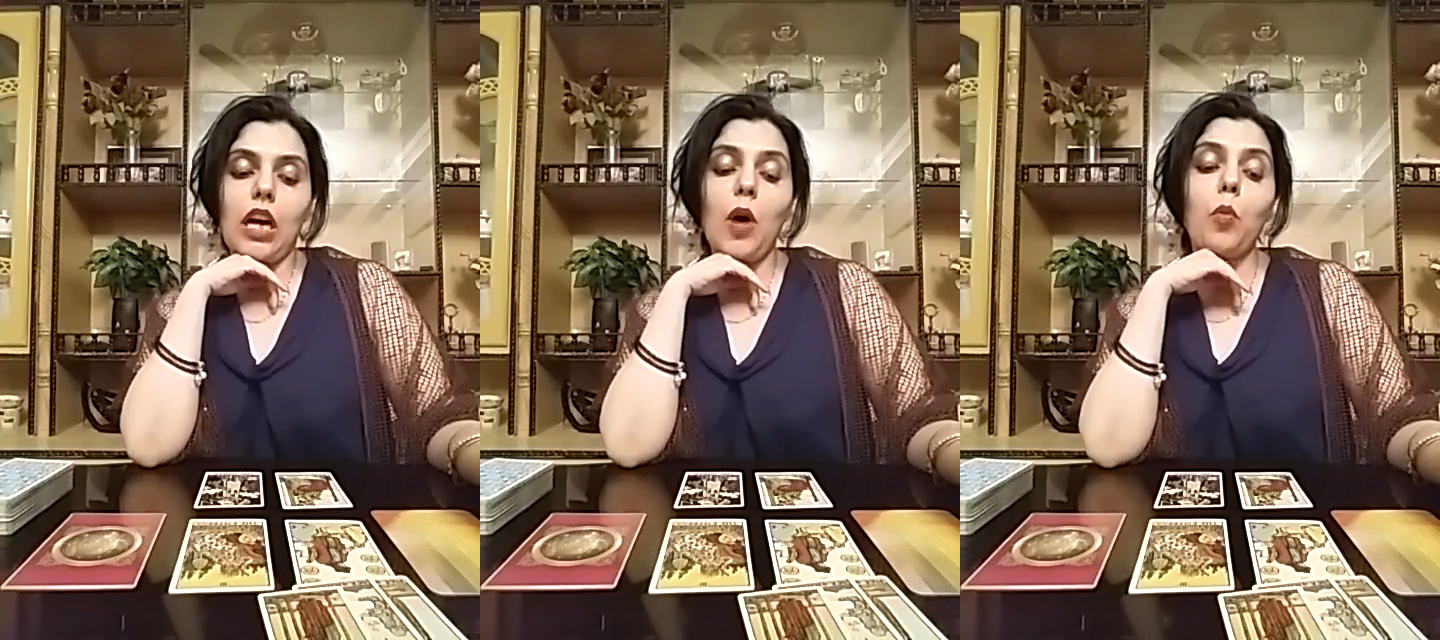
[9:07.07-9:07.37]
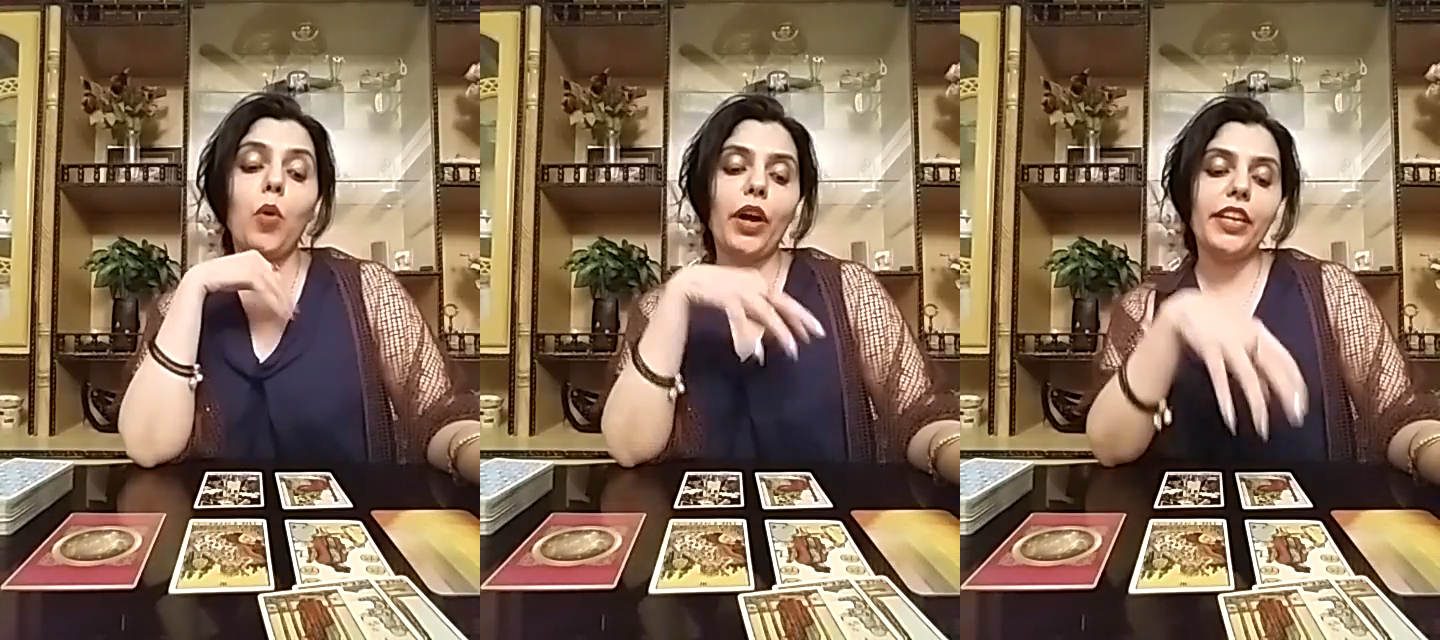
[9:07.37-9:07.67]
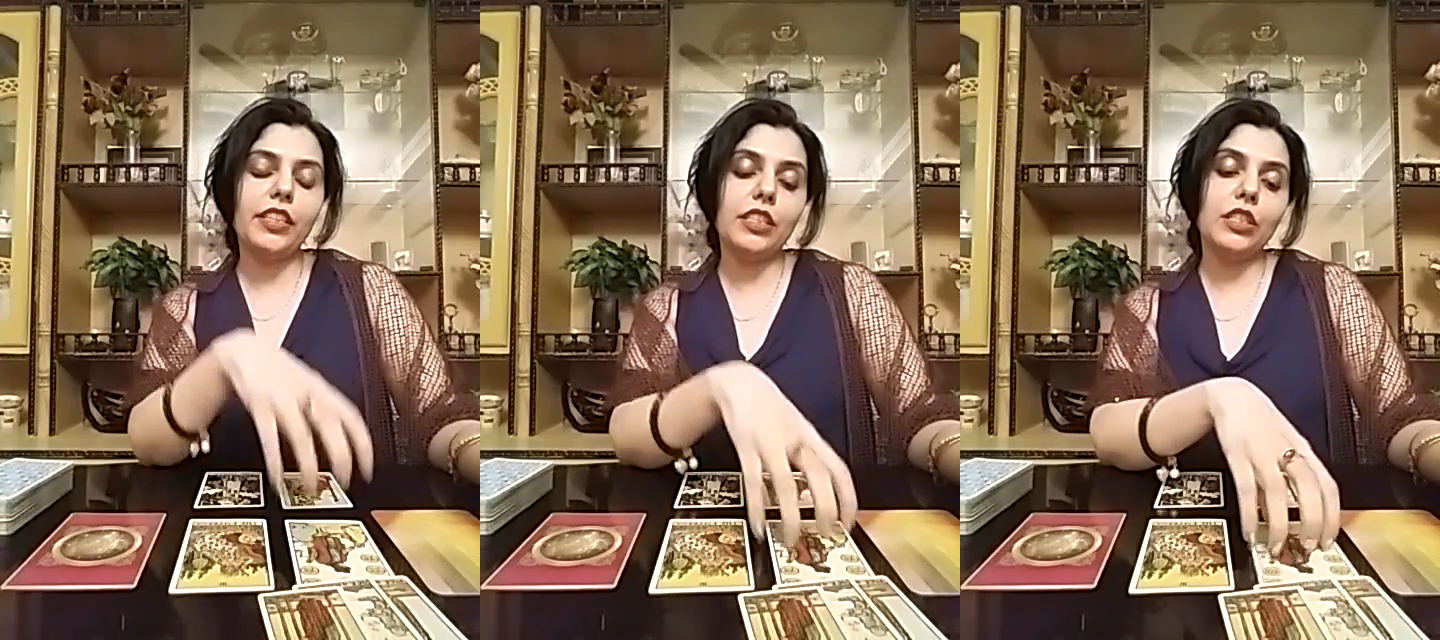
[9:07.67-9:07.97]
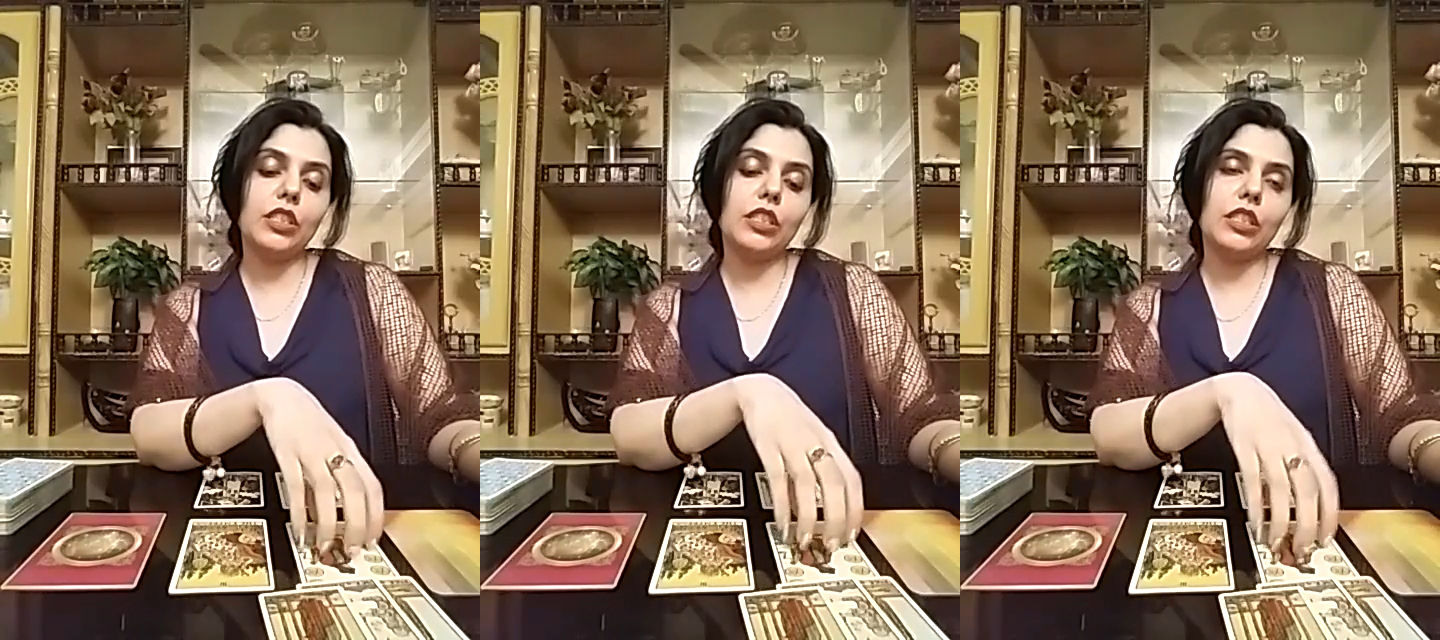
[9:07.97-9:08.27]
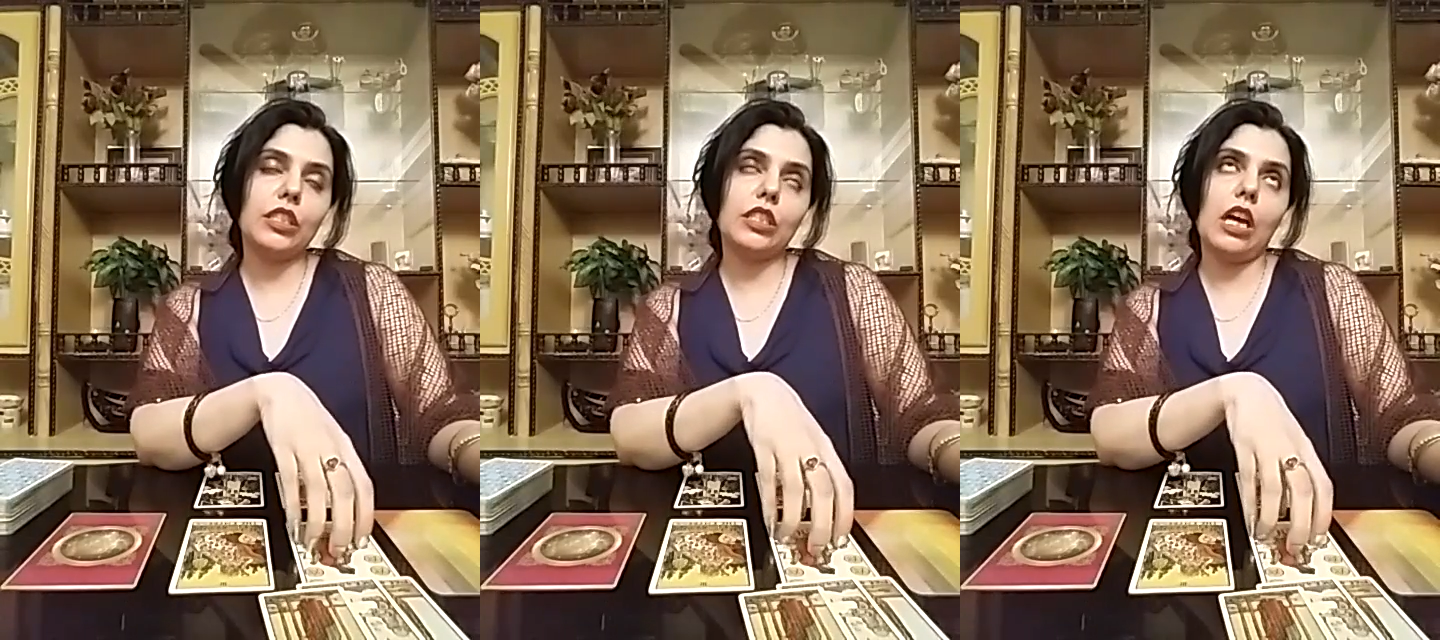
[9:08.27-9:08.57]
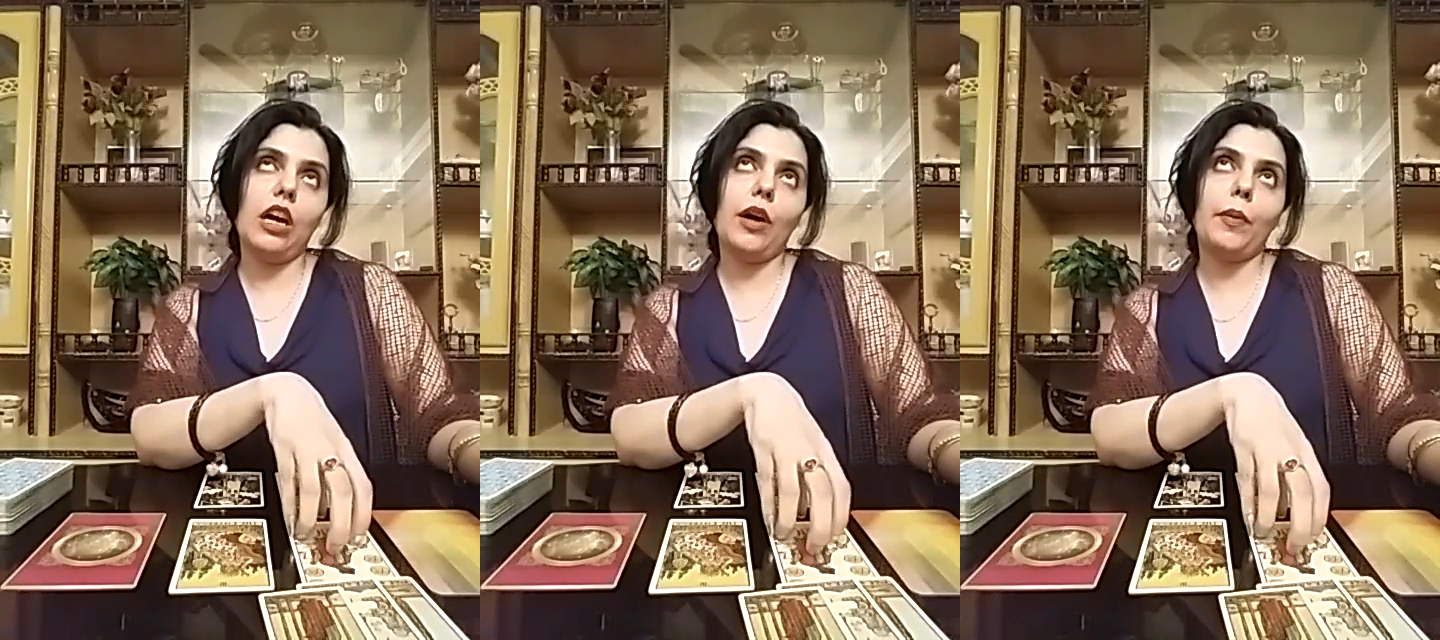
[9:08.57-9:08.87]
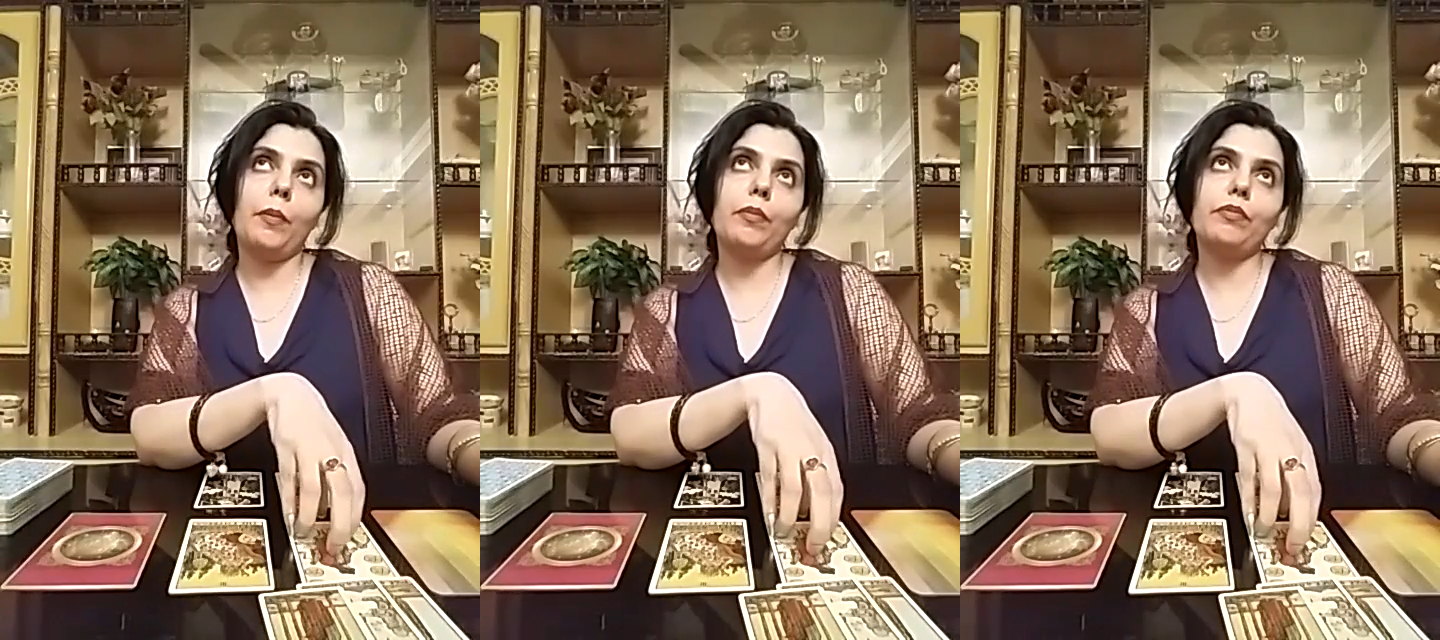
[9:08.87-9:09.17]
avoid this,
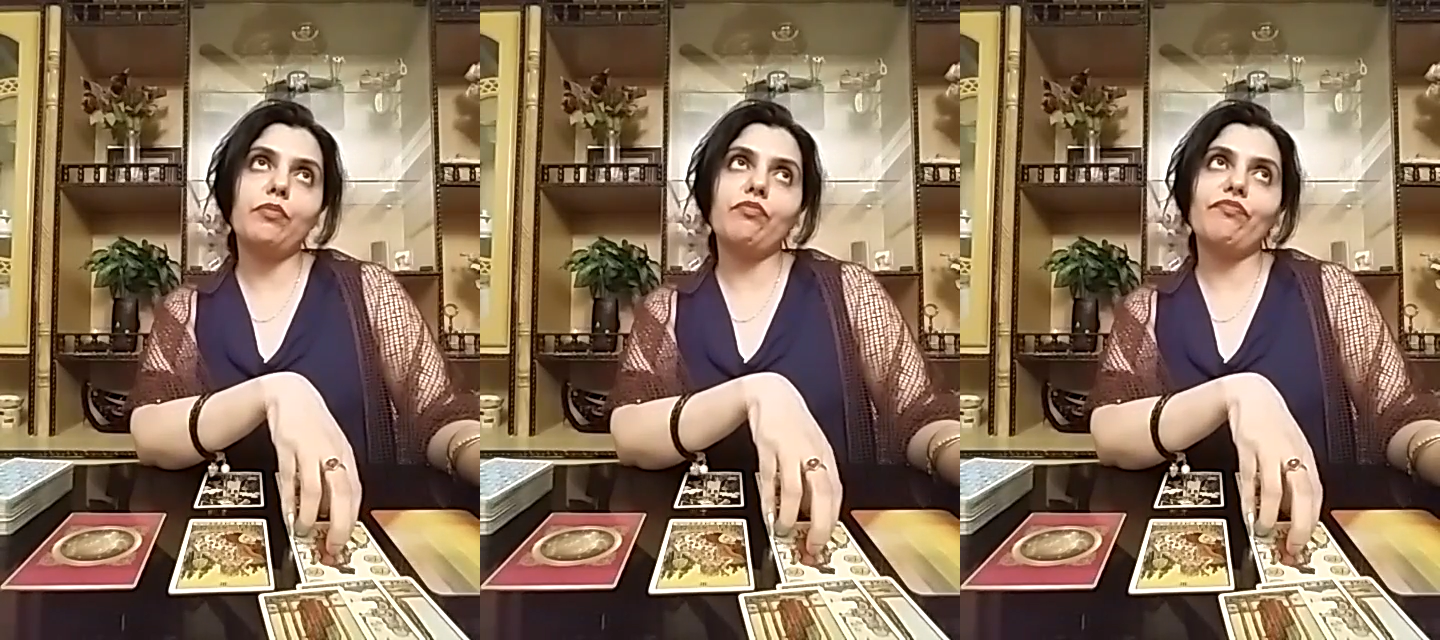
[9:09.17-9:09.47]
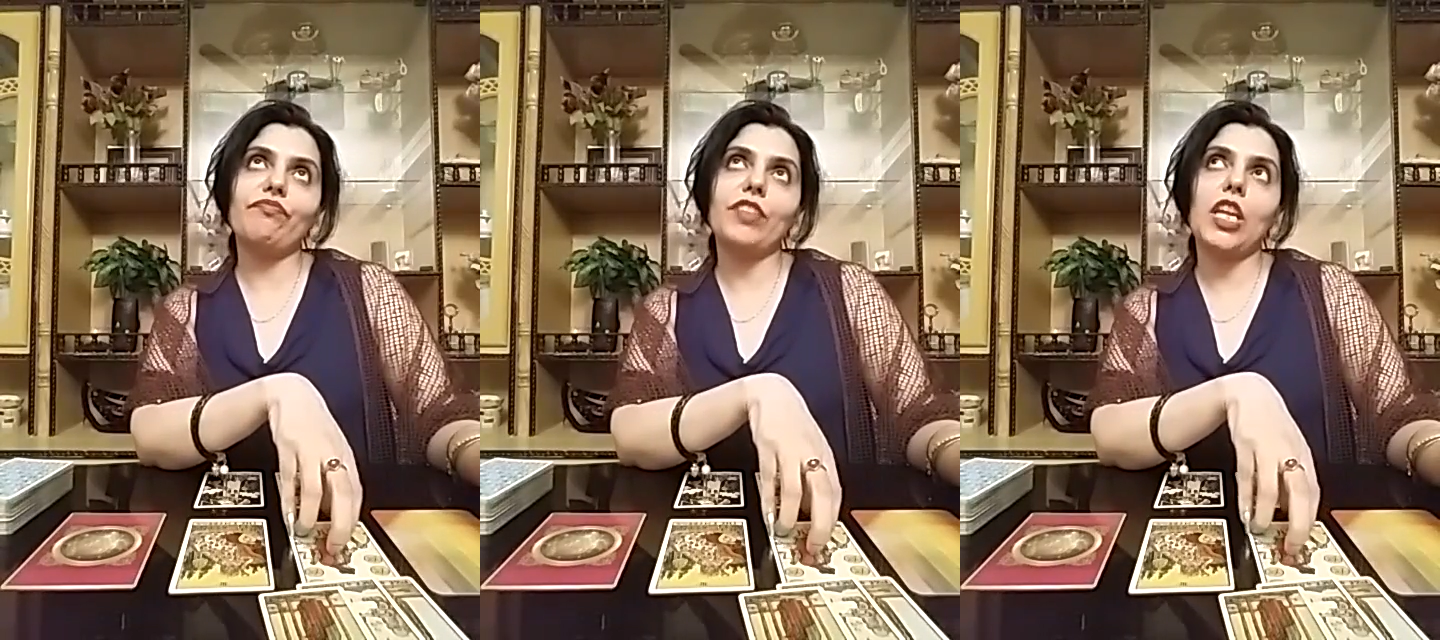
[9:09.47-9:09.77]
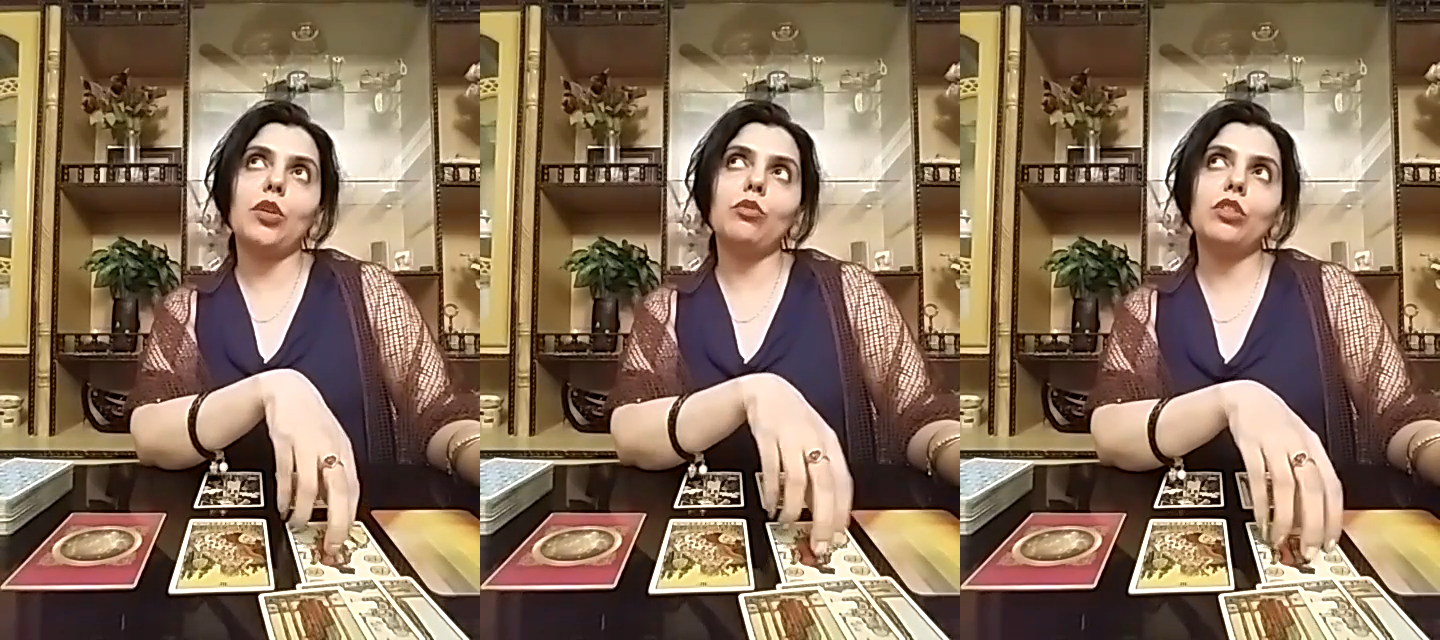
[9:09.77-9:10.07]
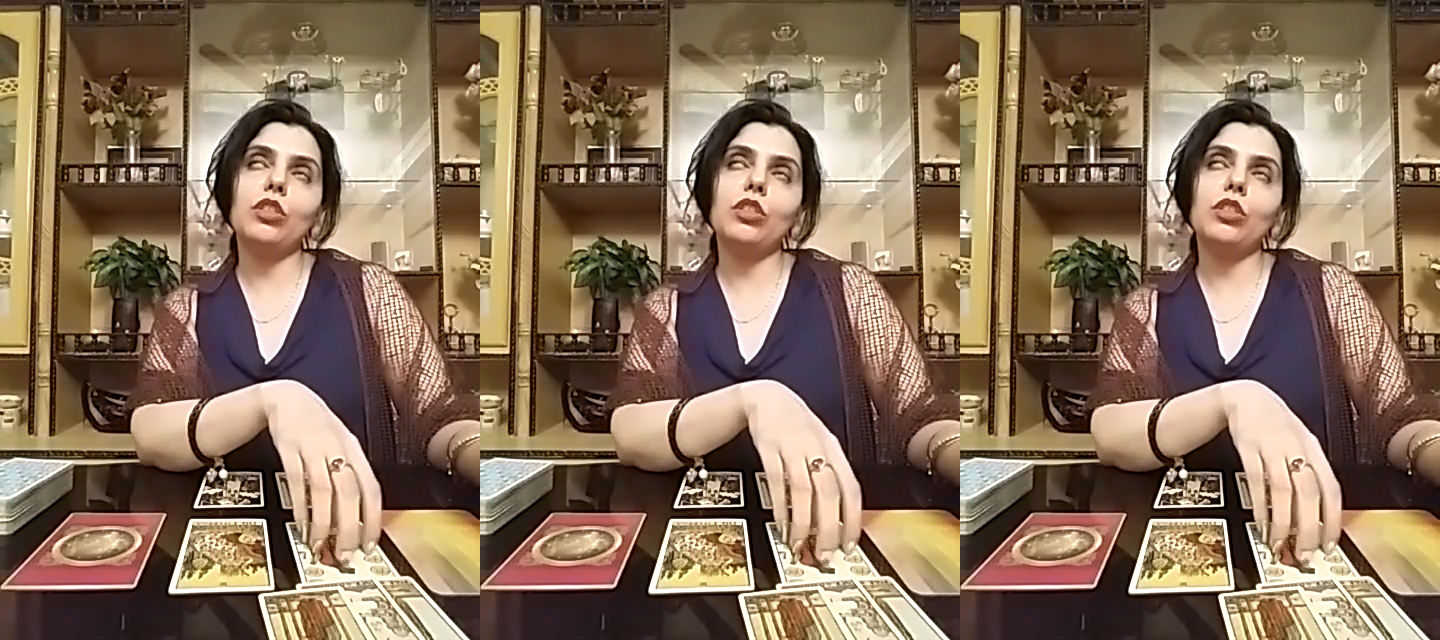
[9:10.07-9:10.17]
you know,